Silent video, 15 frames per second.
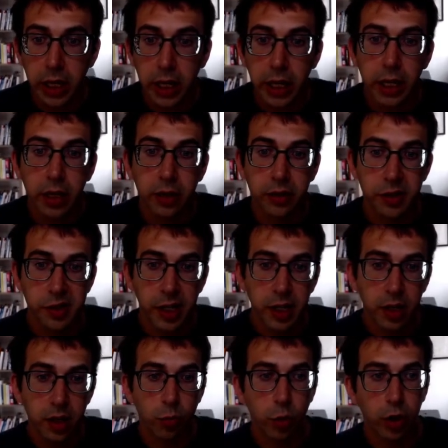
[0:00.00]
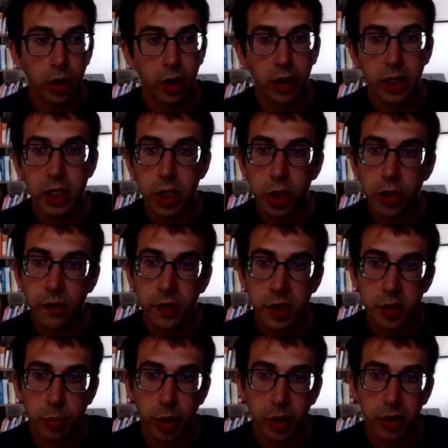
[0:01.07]
in a setting where each of these
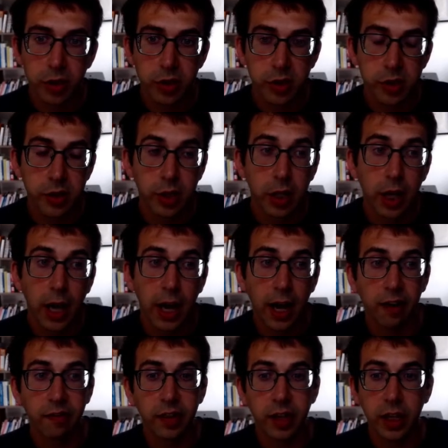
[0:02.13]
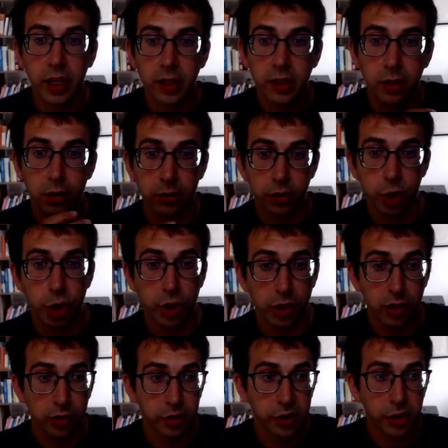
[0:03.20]
parties have
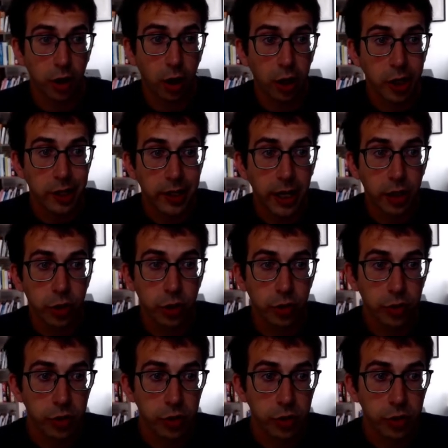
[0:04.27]
heterogeneous architectures.